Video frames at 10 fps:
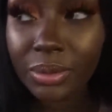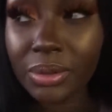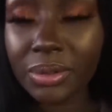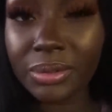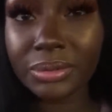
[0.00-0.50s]

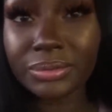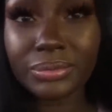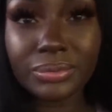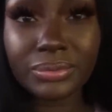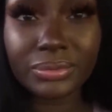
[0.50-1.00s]
Ooh.
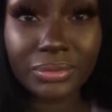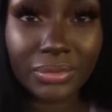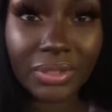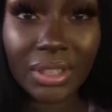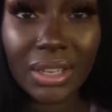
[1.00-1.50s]

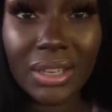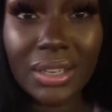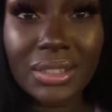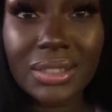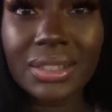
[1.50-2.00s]

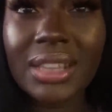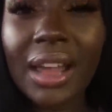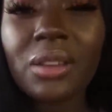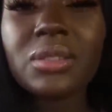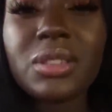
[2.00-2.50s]

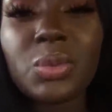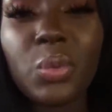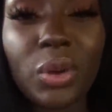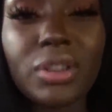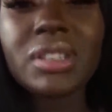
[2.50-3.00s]
Sounds
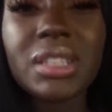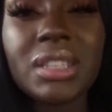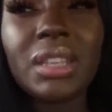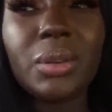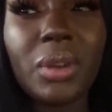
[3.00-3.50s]
worse
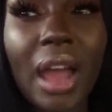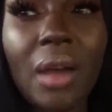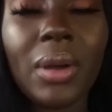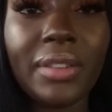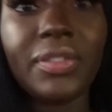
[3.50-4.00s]
than
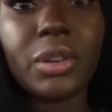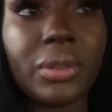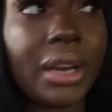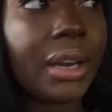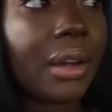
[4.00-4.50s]
how I feel
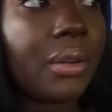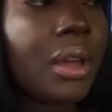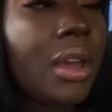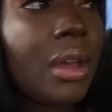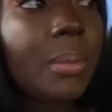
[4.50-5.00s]
right now.
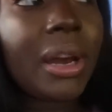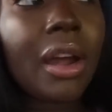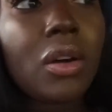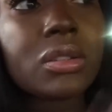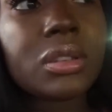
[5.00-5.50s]
But I
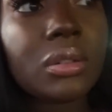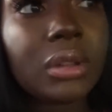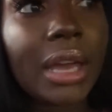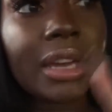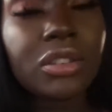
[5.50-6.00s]
also
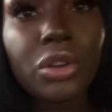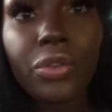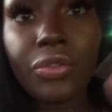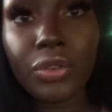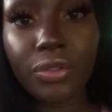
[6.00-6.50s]
like
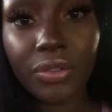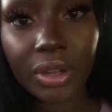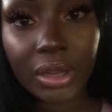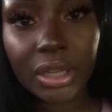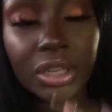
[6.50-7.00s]
Tofu
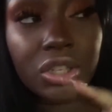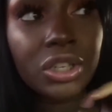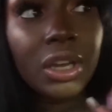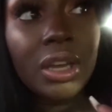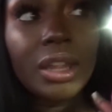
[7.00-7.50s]

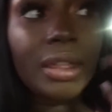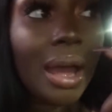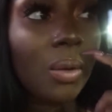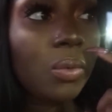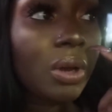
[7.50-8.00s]
Village.
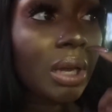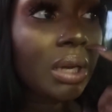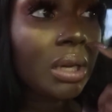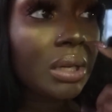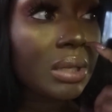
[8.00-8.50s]
That
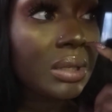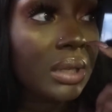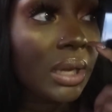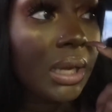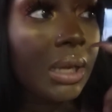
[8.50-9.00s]
one is
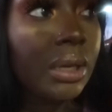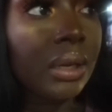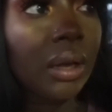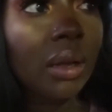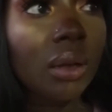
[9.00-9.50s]
in
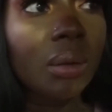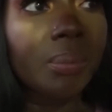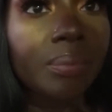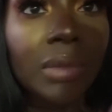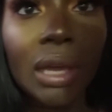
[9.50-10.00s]

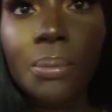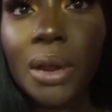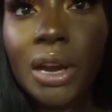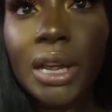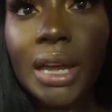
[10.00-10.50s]
like
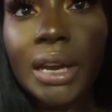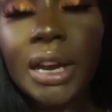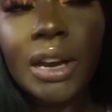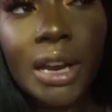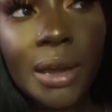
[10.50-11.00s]
Marietta
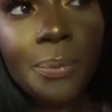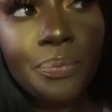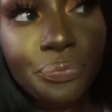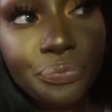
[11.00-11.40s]
area.